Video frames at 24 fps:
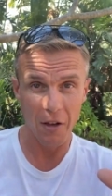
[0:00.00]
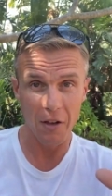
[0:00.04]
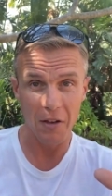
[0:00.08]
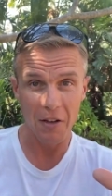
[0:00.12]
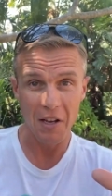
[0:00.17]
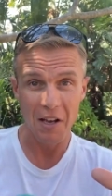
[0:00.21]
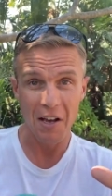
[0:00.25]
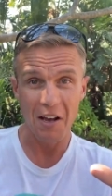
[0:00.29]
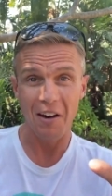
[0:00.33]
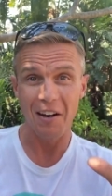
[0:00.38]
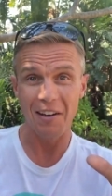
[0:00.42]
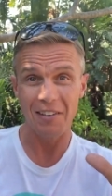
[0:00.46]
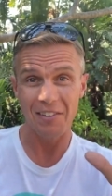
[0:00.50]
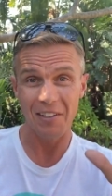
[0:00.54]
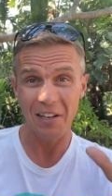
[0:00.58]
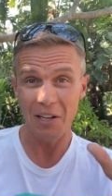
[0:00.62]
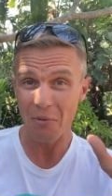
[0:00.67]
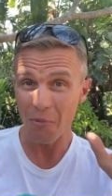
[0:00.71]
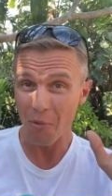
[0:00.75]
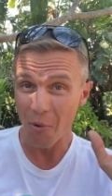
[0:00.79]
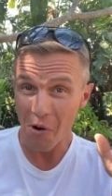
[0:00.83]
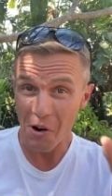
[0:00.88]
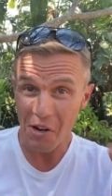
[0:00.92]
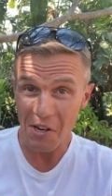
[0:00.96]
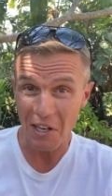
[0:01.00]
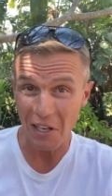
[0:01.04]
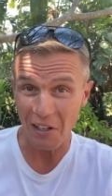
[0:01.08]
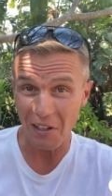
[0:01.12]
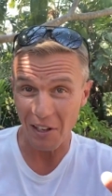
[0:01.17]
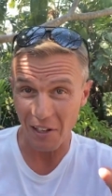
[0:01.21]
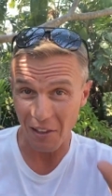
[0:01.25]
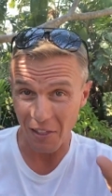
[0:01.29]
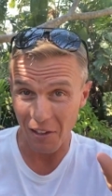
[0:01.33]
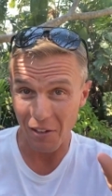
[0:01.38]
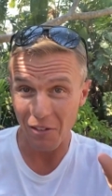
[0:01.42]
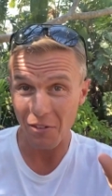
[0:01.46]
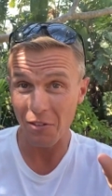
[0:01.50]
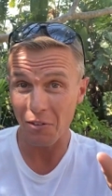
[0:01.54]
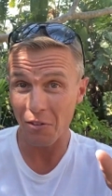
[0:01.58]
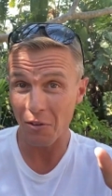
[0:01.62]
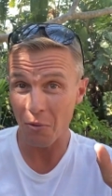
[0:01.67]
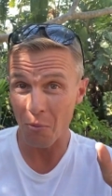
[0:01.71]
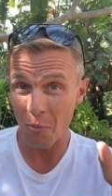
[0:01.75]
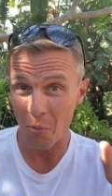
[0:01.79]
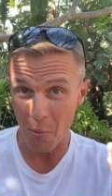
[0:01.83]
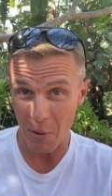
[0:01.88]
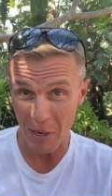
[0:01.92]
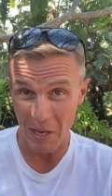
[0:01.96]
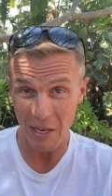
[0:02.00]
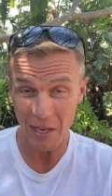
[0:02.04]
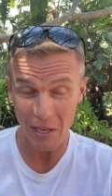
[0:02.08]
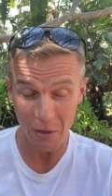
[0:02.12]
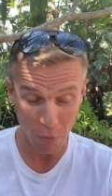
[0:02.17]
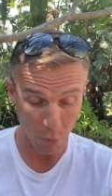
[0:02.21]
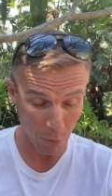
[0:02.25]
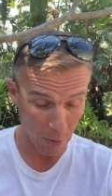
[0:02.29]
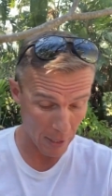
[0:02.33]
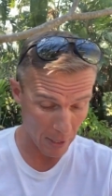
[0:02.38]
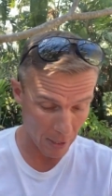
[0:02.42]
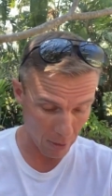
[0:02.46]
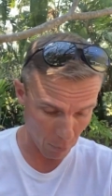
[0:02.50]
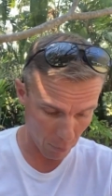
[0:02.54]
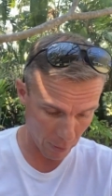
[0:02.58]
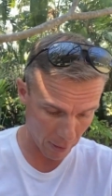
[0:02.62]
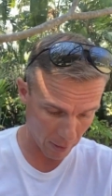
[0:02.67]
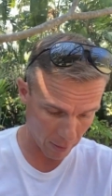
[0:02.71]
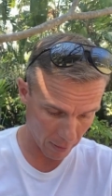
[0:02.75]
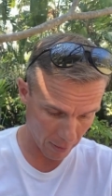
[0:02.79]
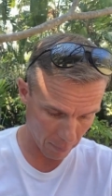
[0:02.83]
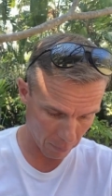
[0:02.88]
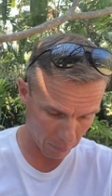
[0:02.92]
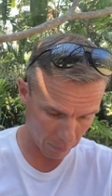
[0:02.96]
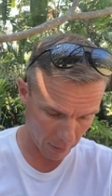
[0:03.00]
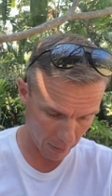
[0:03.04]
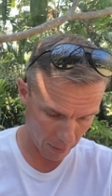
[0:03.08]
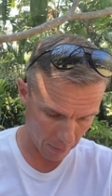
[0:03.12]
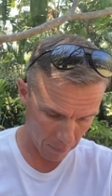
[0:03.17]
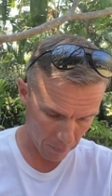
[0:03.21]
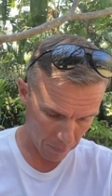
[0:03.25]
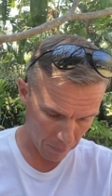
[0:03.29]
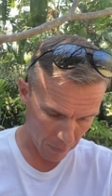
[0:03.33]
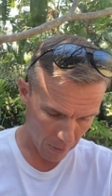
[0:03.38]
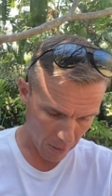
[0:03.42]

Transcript: I, I, did warn you, like, this is a weird, weird weekly update.